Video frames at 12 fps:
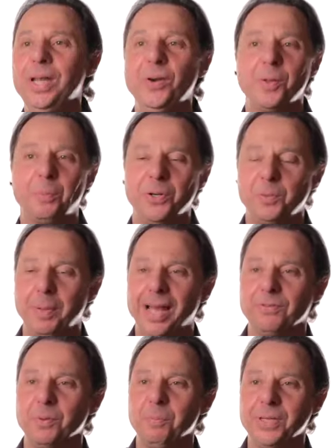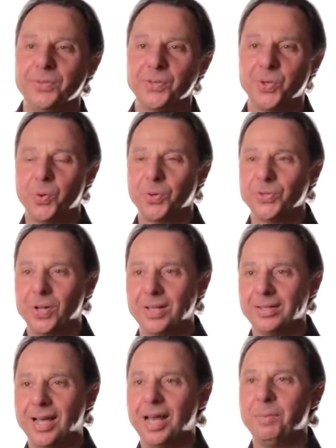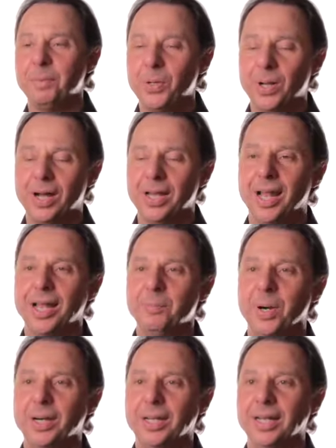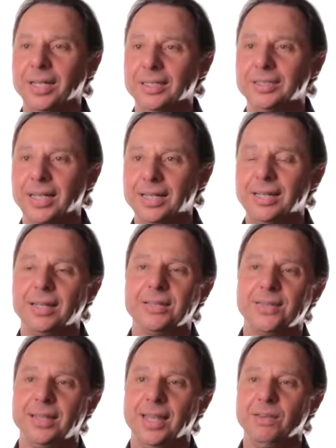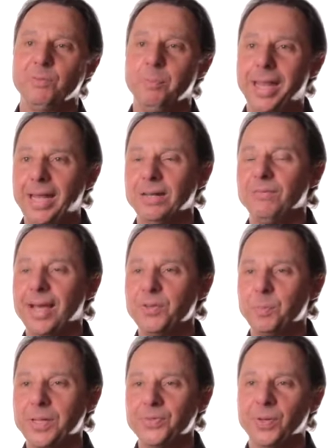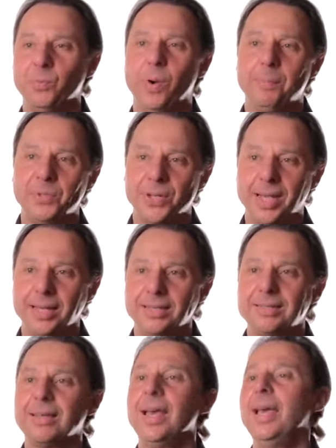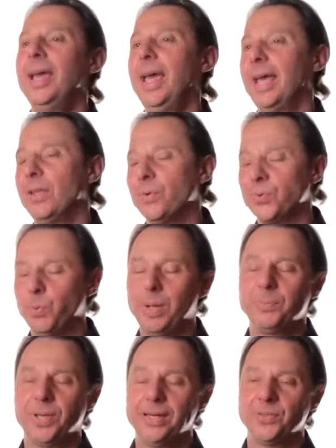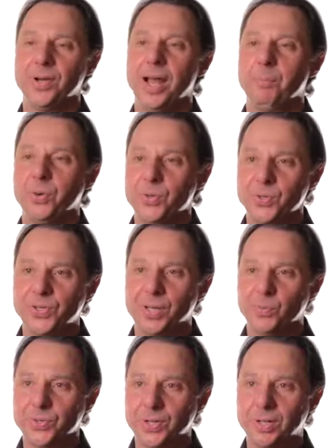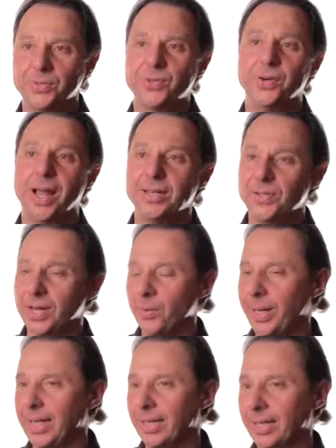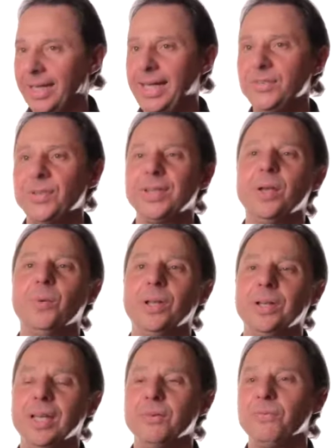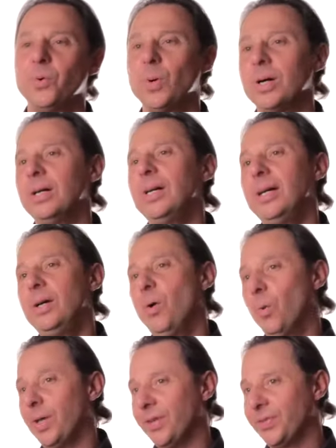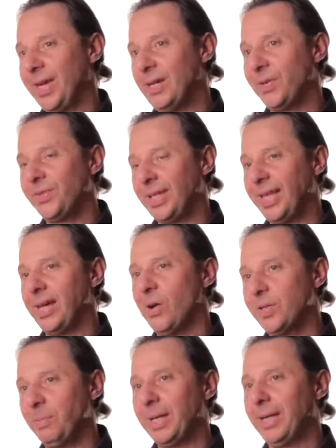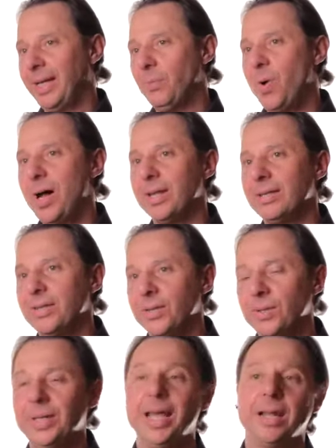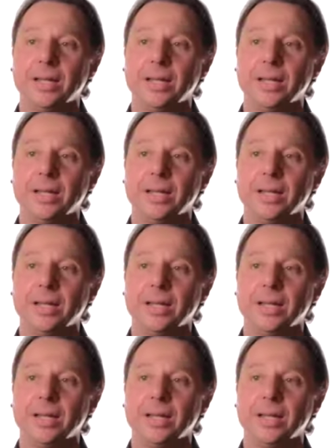hear the pushback from business owners all the time about online marketing. They tell us that they've made investments in websites, and those websites are not producing results, they're not generating the leads that they were looking for, or the sales that they ultimately wanted to get